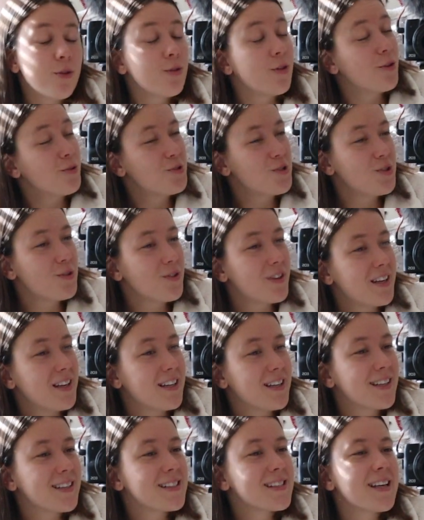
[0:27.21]
those two
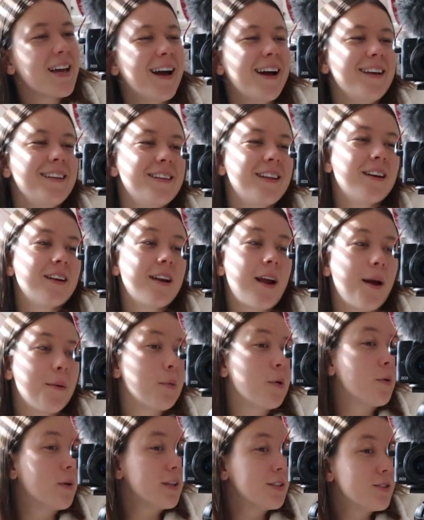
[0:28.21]
things, and then
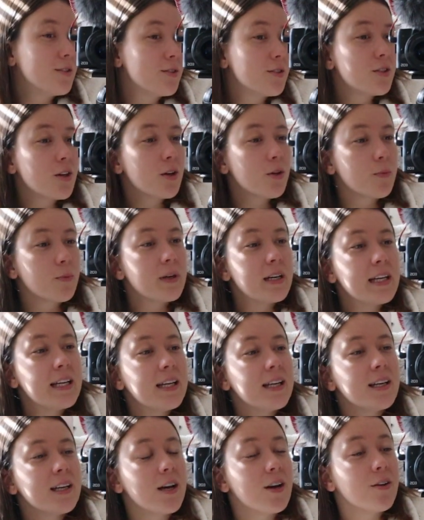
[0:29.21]
I'm going to start
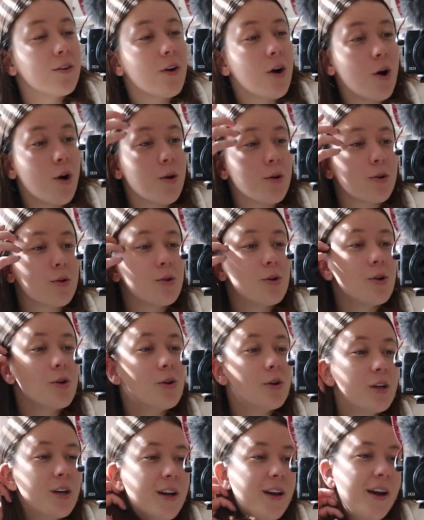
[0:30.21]
reading an
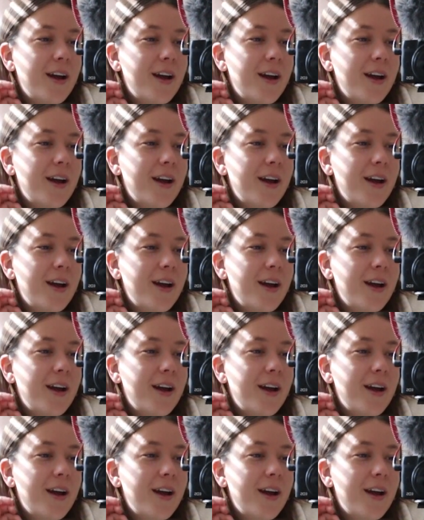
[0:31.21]
article,